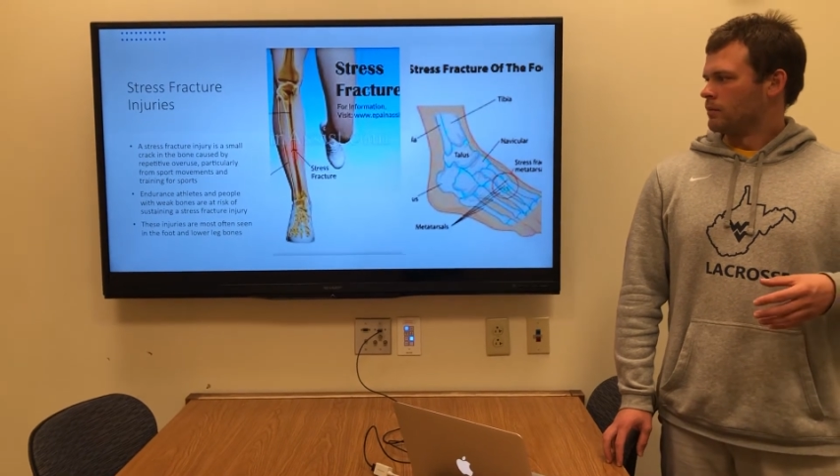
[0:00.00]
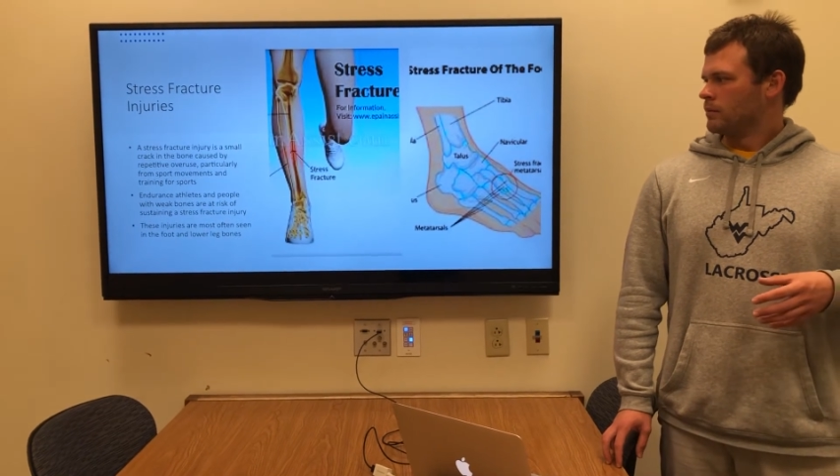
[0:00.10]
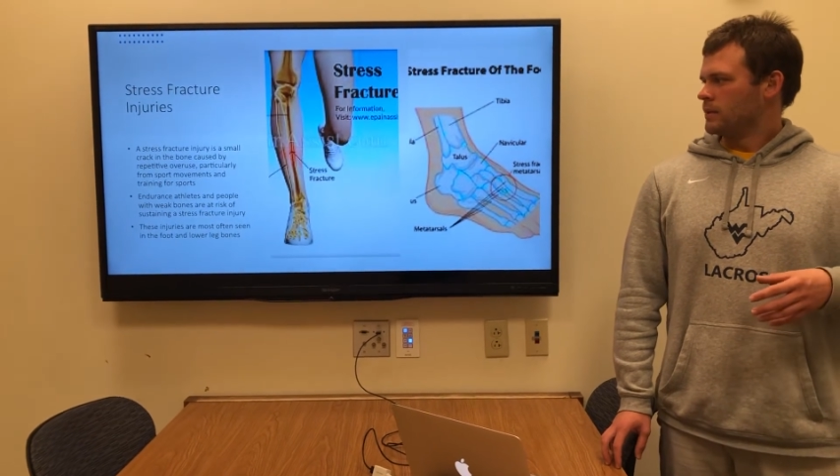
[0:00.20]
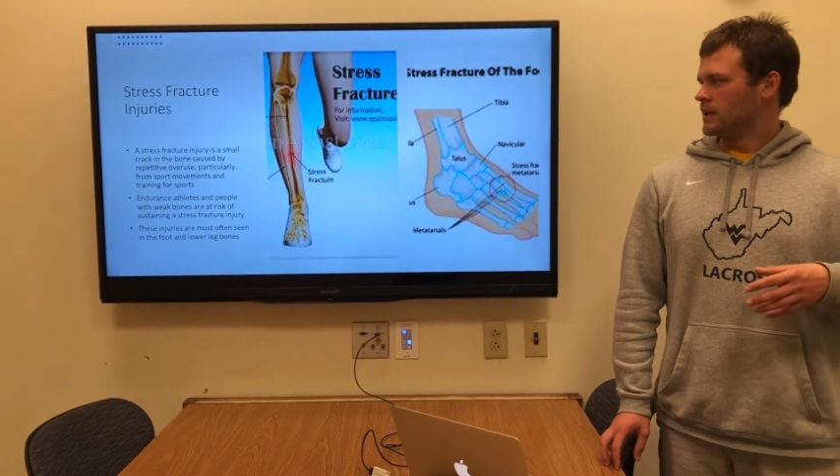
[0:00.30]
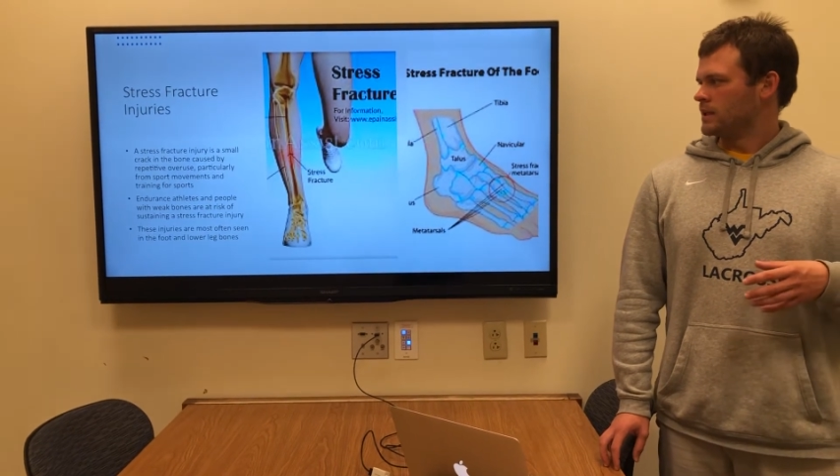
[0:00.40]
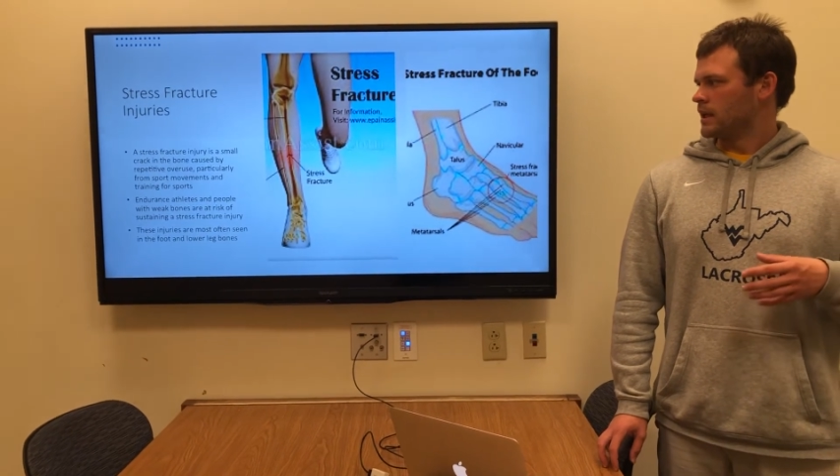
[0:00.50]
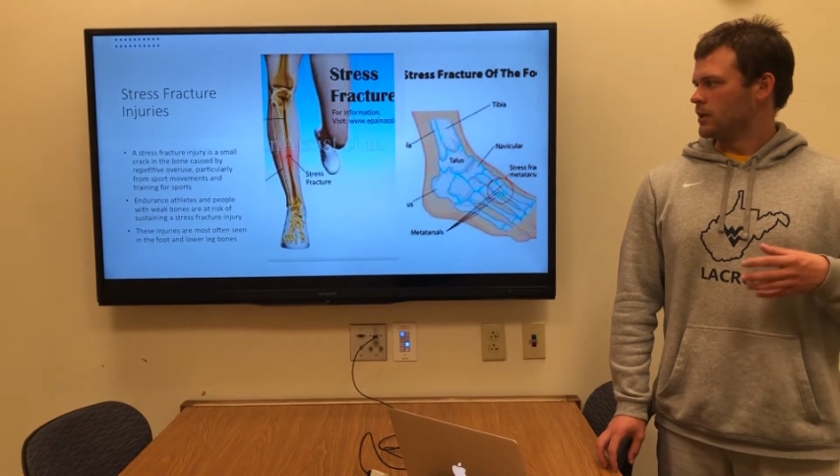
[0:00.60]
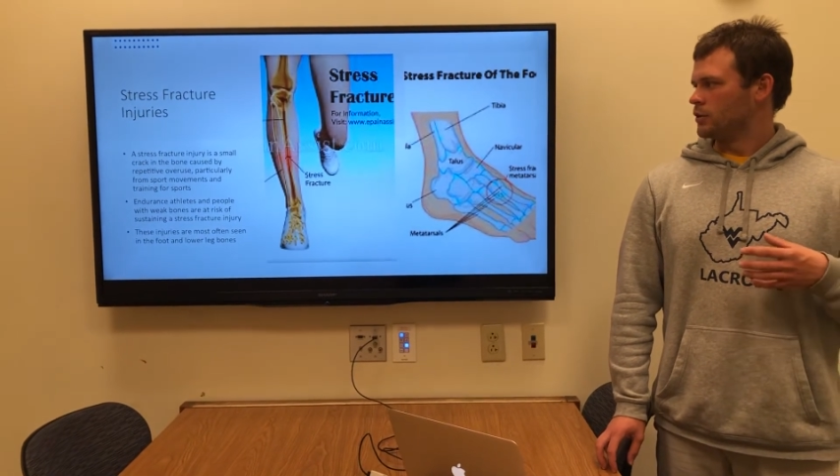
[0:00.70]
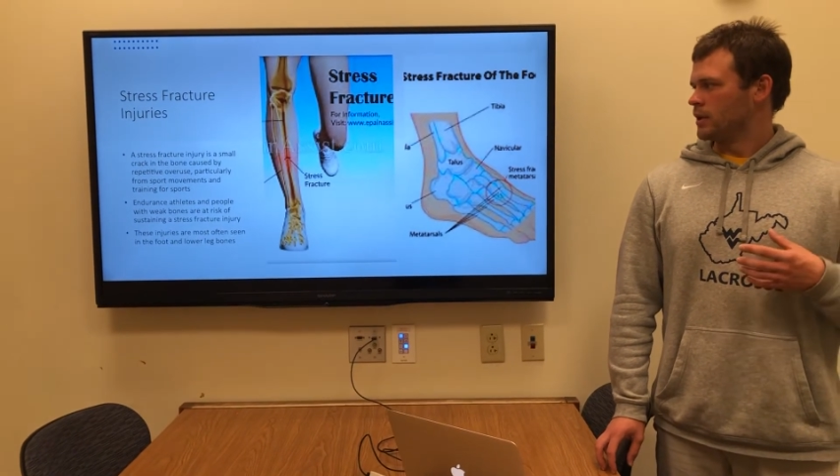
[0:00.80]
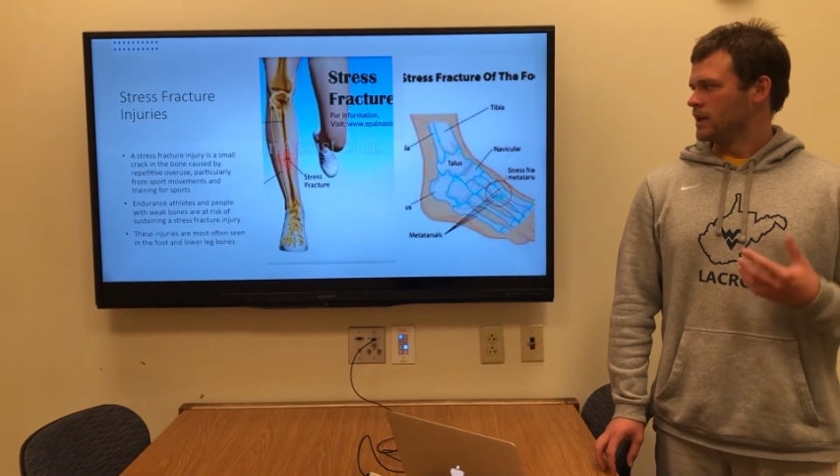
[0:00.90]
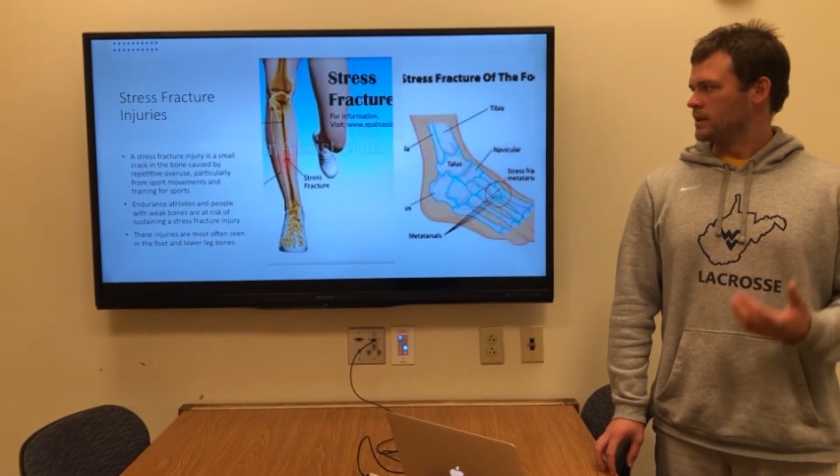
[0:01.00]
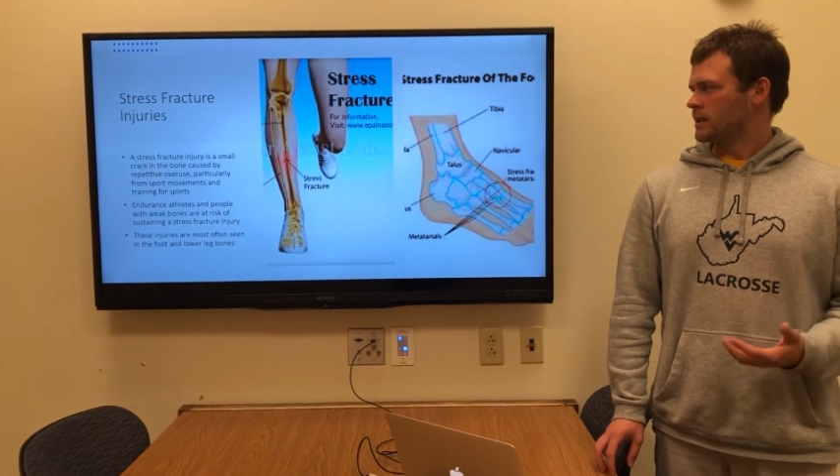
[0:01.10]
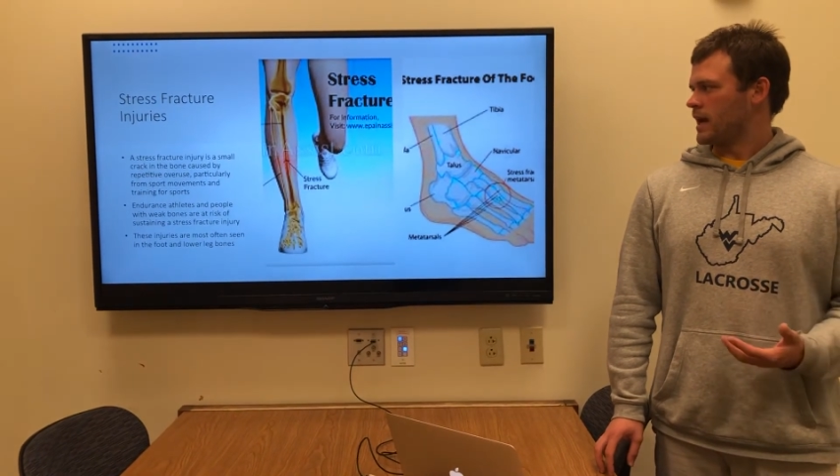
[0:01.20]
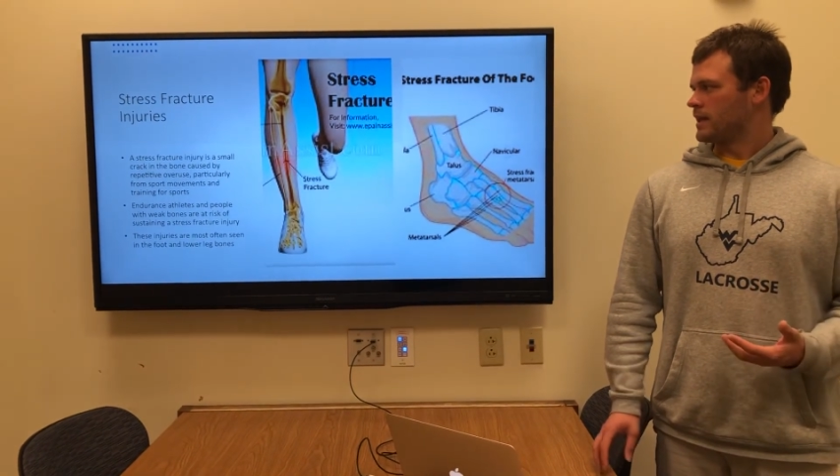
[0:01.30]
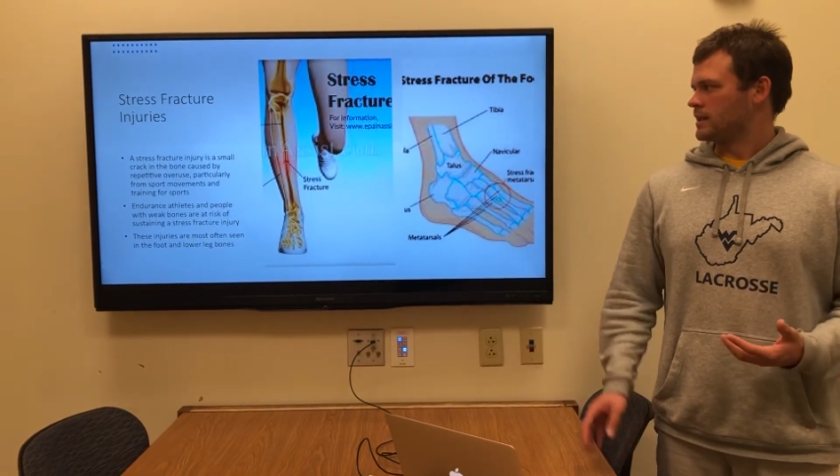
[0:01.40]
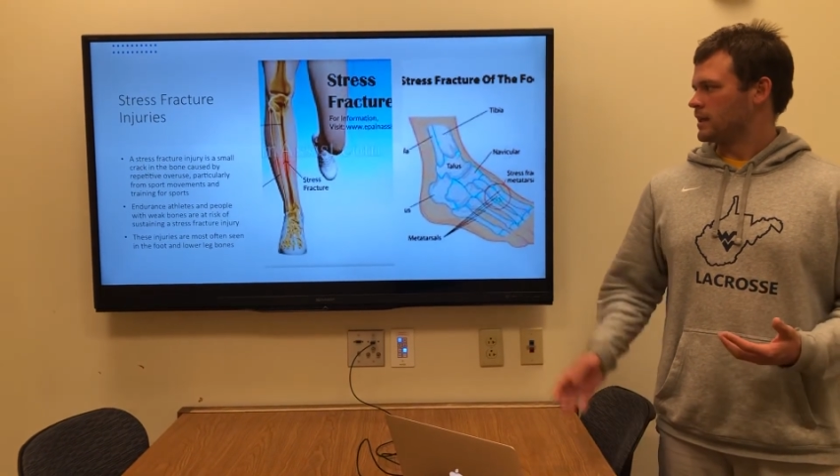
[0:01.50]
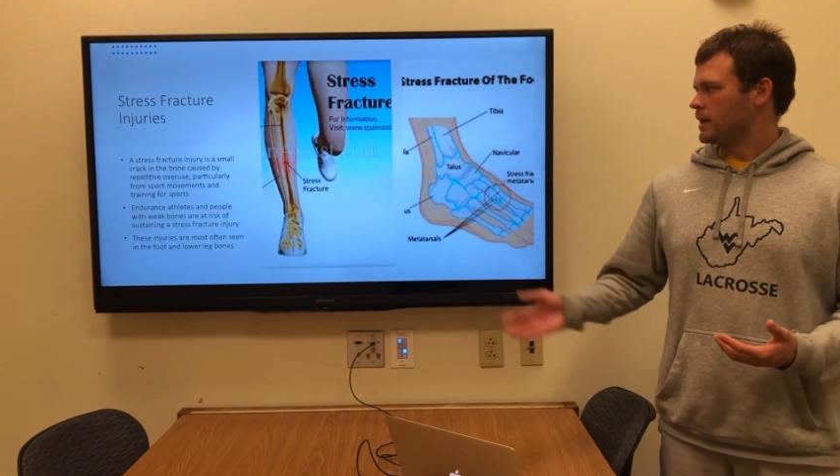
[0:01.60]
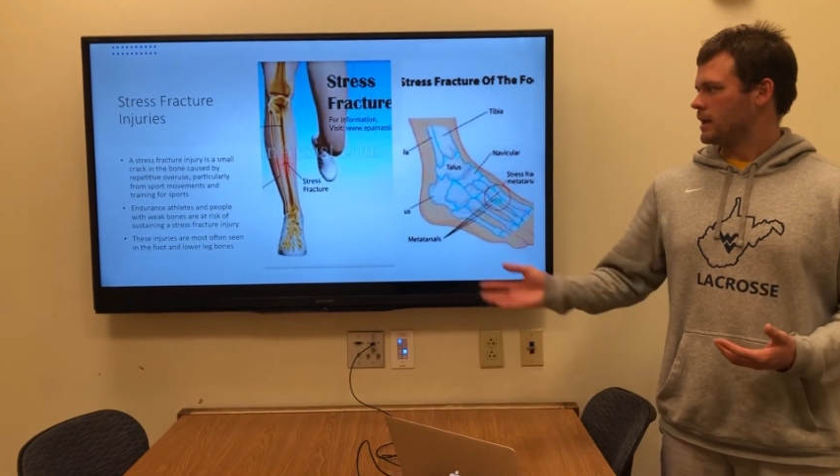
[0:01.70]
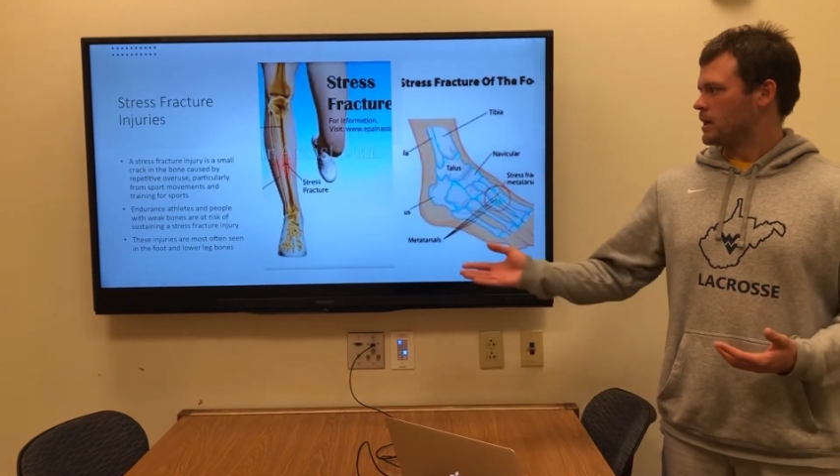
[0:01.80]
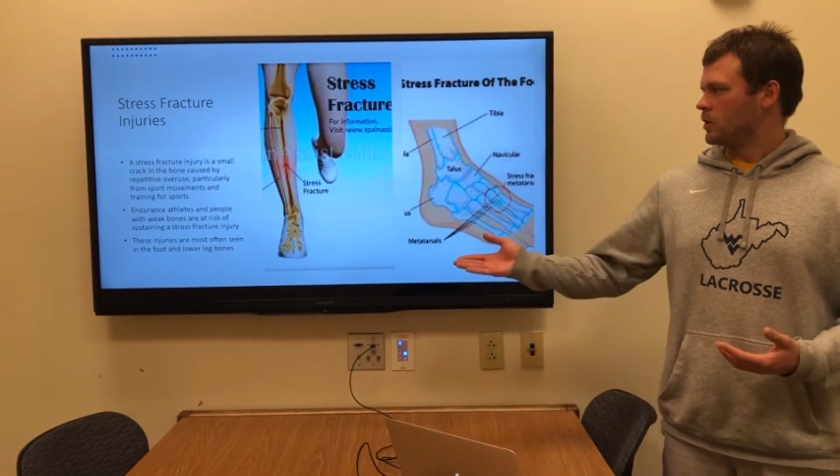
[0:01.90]
These injuries, as
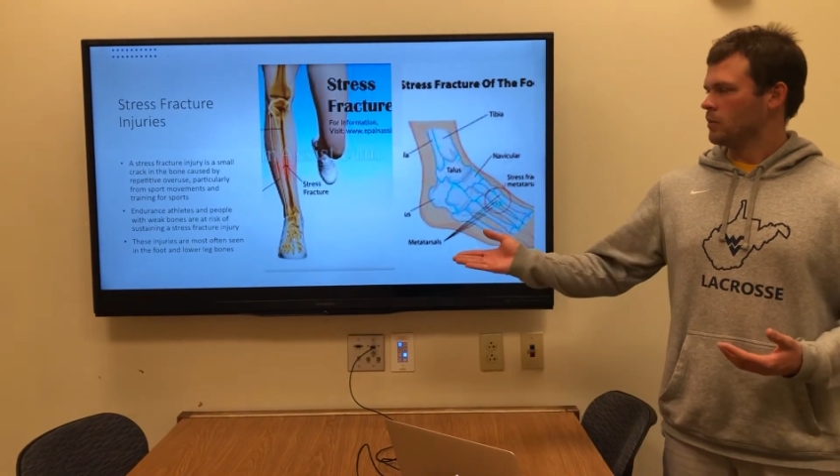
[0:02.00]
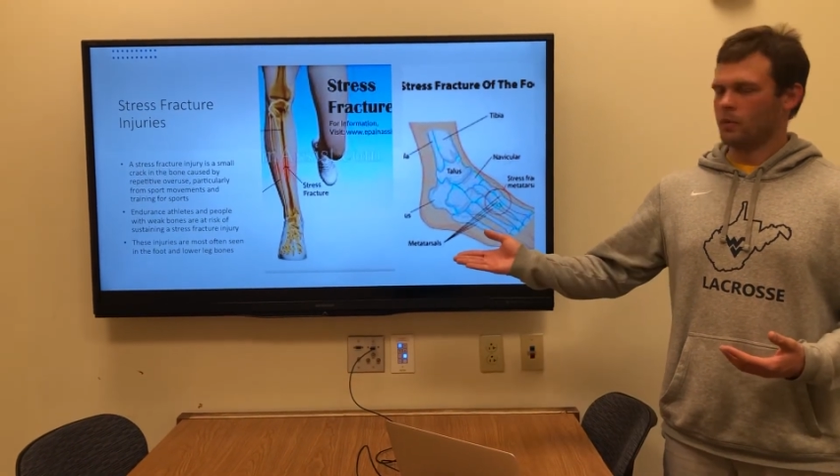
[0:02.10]
seen here,